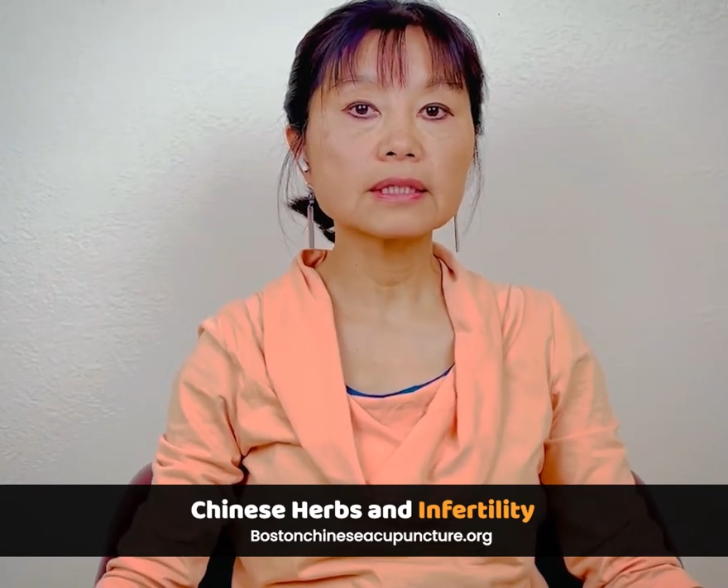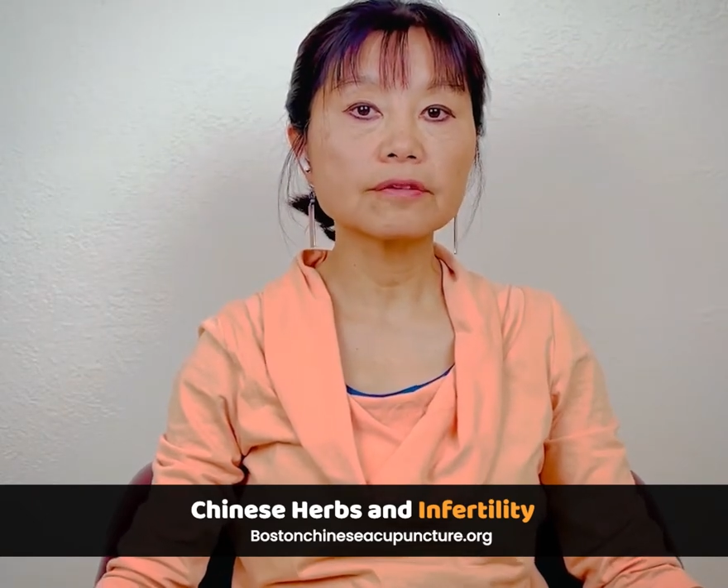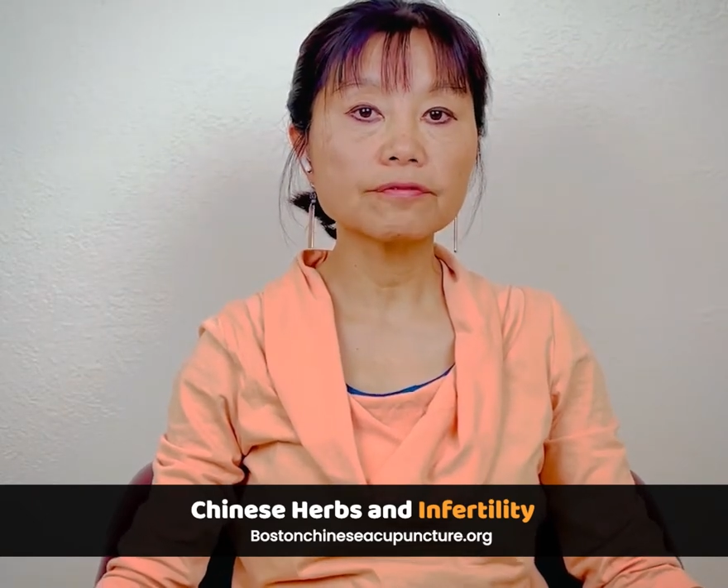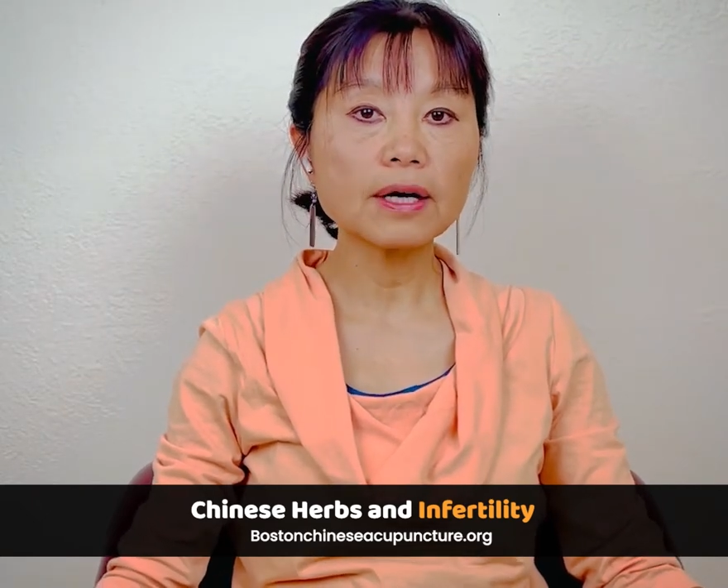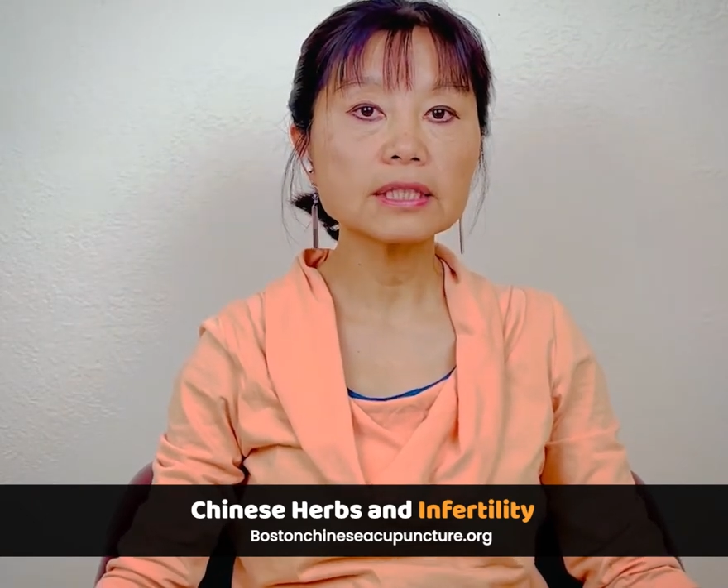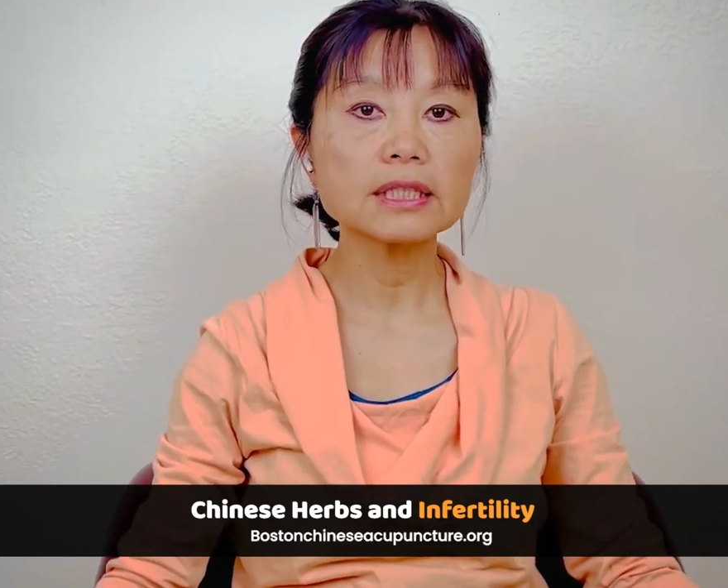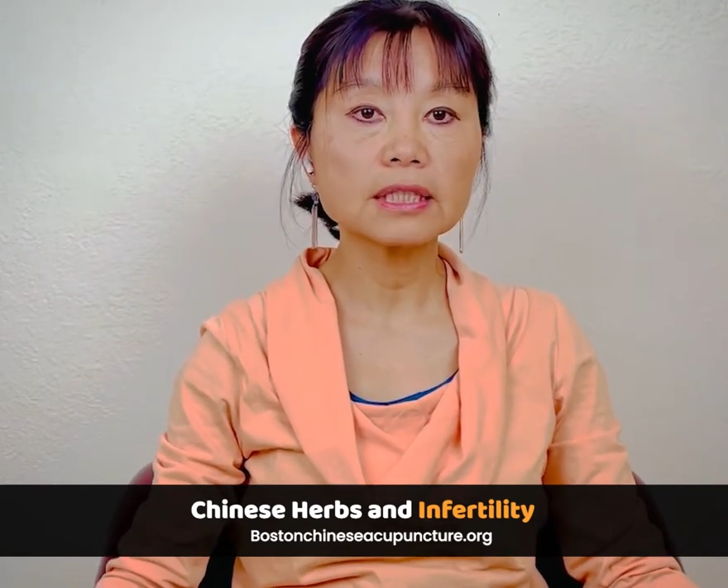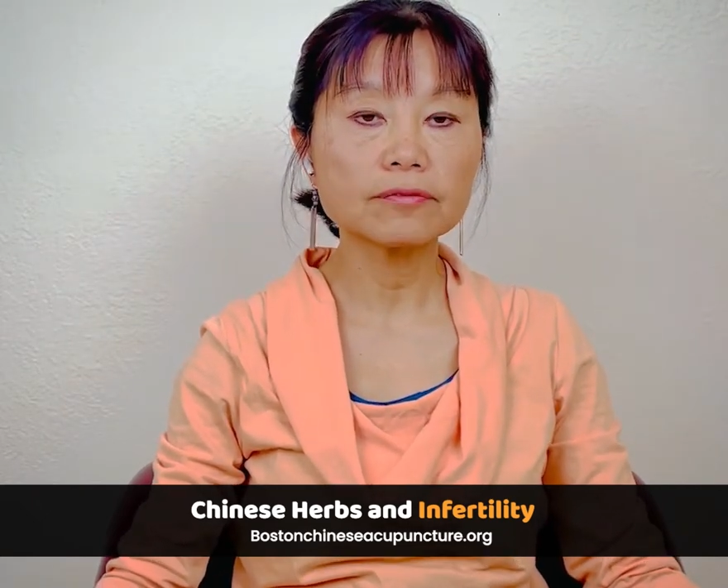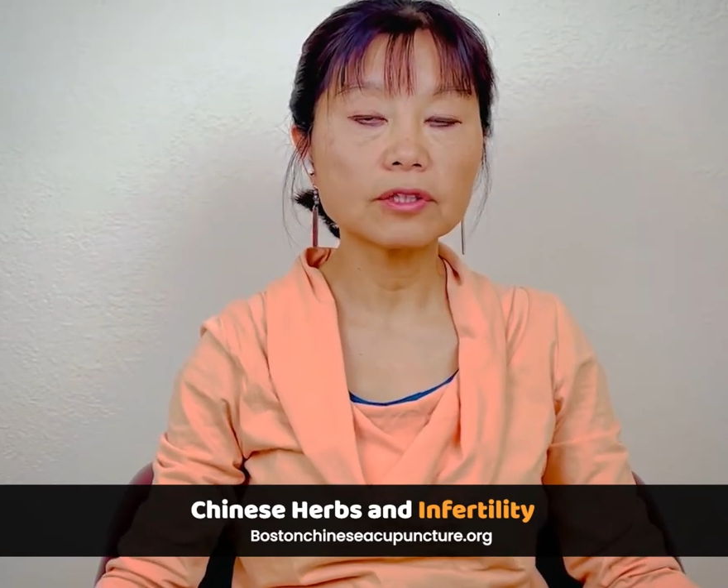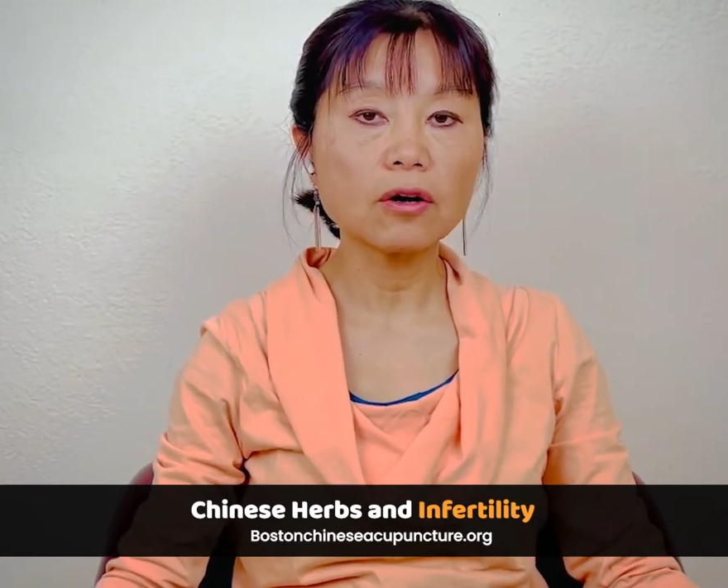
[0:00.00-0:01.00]
the function
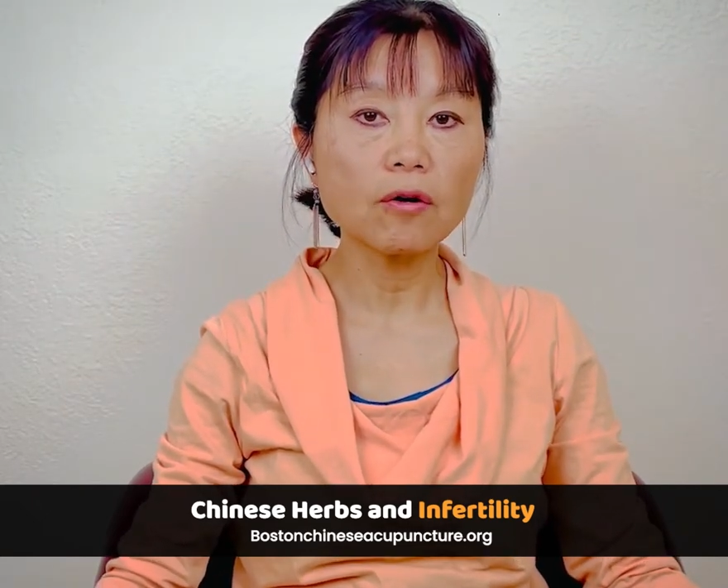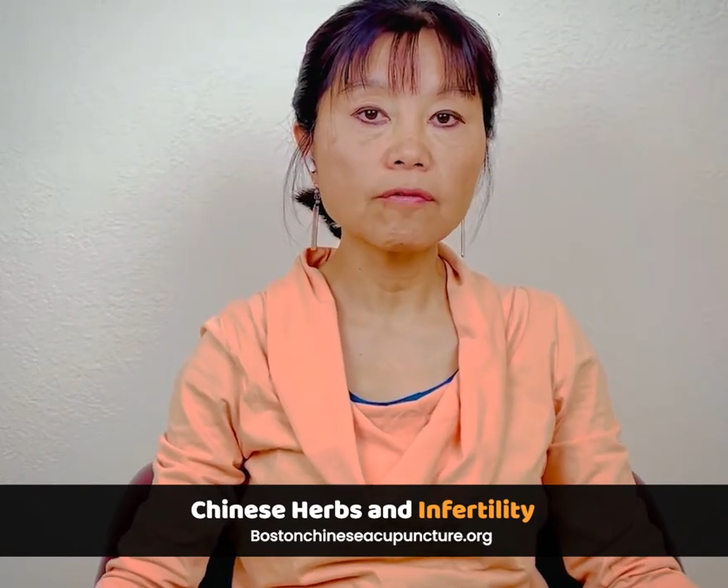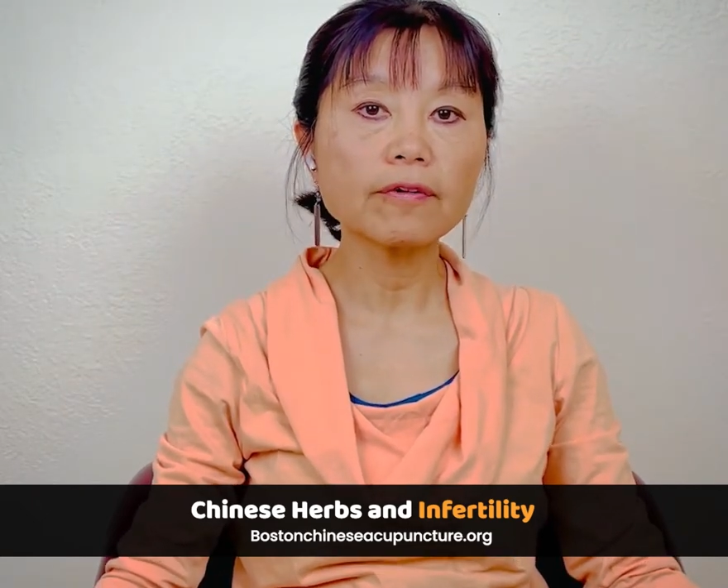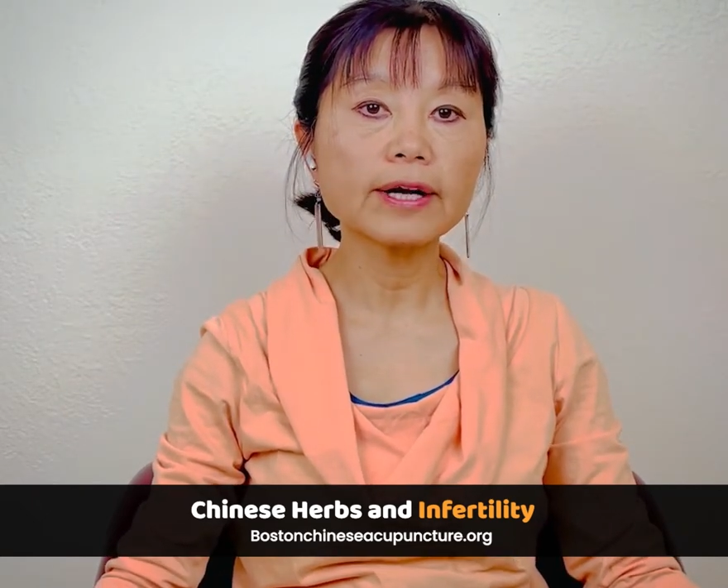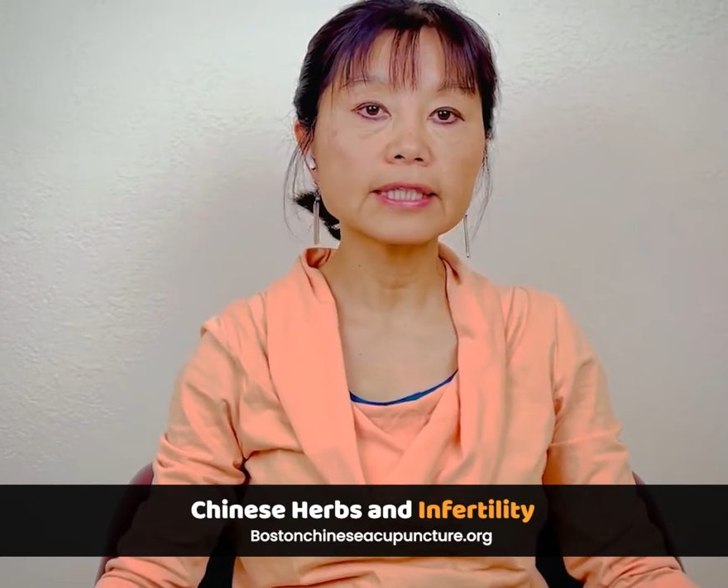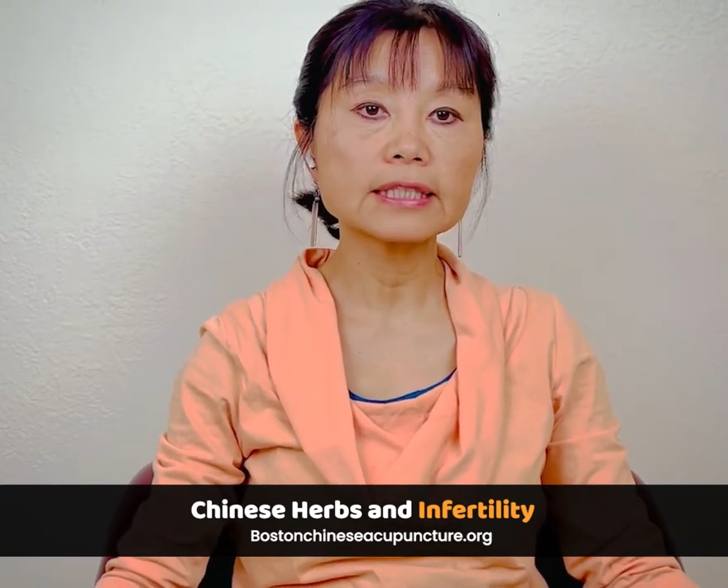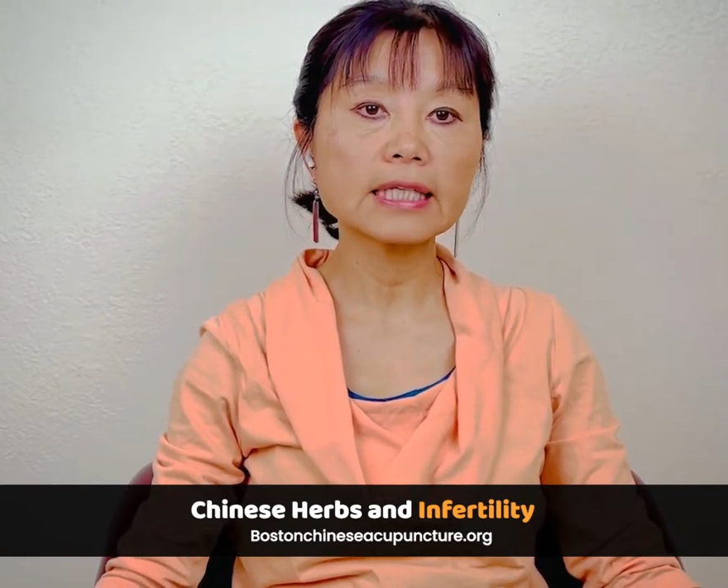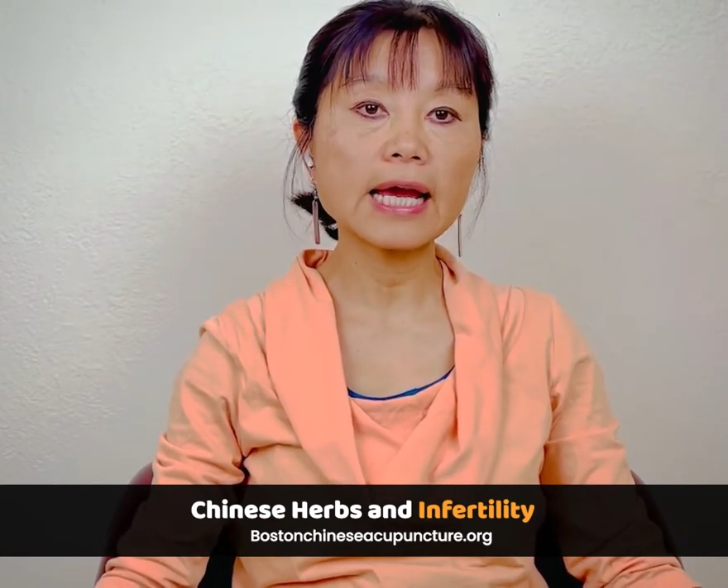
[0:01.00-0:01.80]
of the ovaries